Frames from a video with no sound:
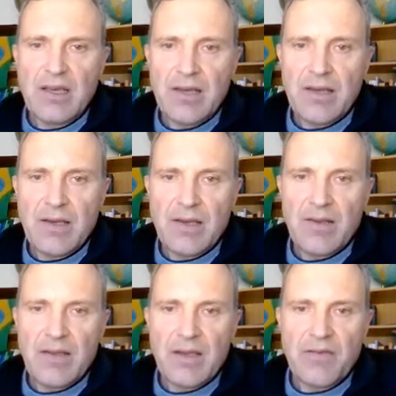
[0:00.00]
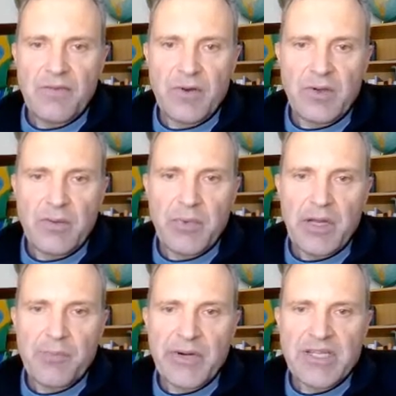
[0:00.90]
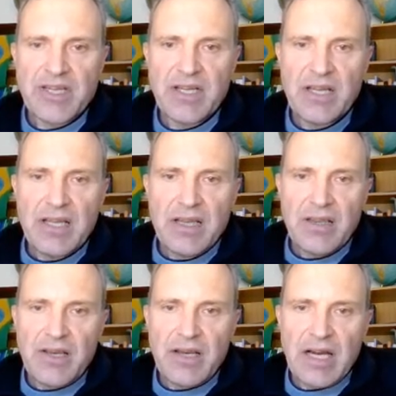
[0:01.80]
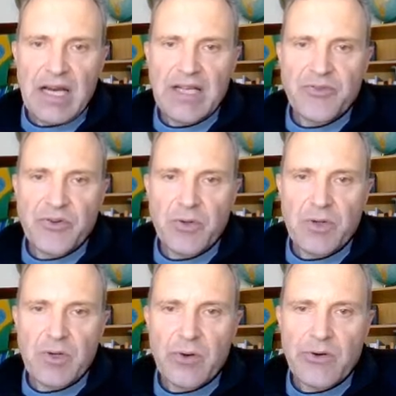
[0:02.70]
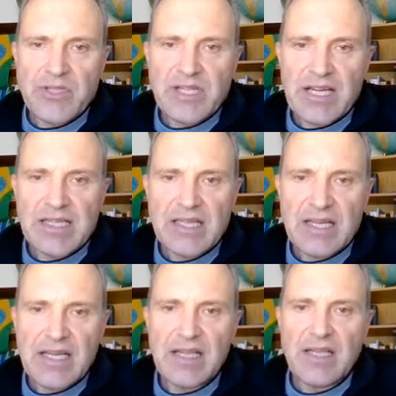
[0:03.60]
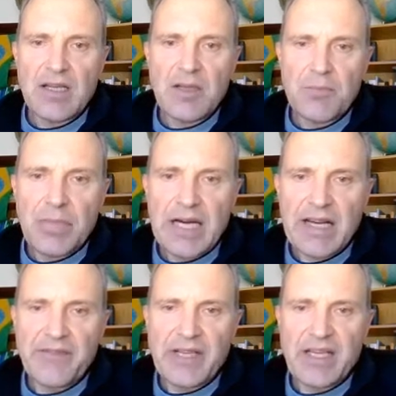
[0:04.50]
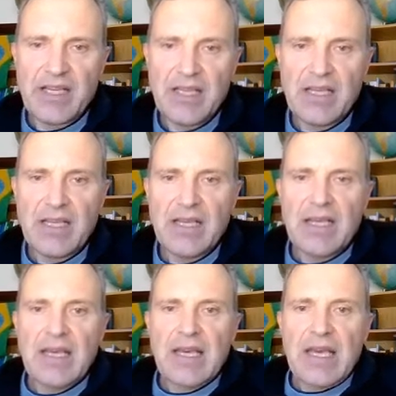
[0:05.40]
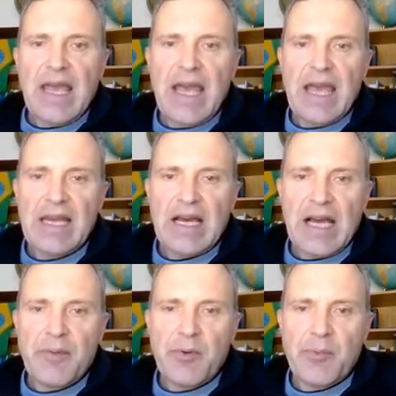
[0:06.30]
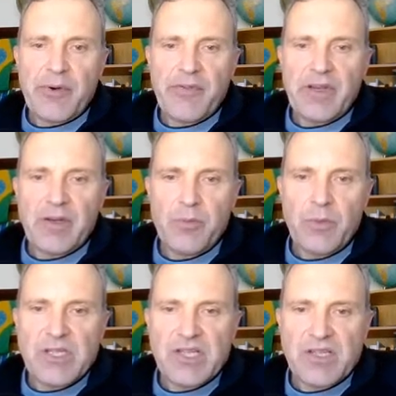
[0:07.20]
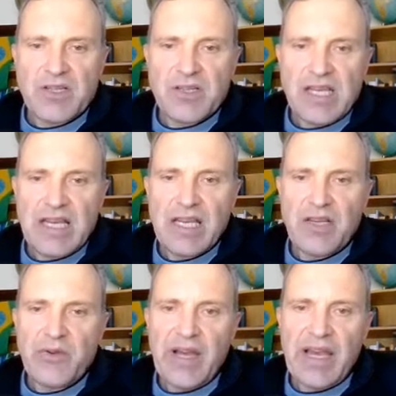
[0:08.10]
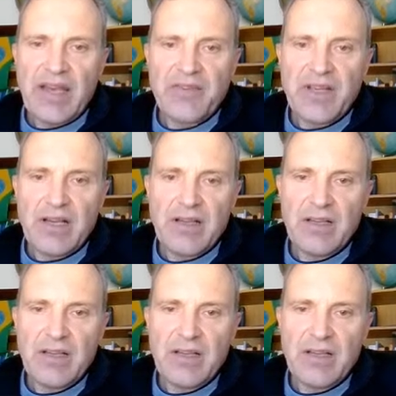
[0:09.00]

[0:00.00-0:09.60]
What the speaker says: for your blood pressure, the hydrochlorothiazide part of it, and ibuprofen, which is contained in your Advil,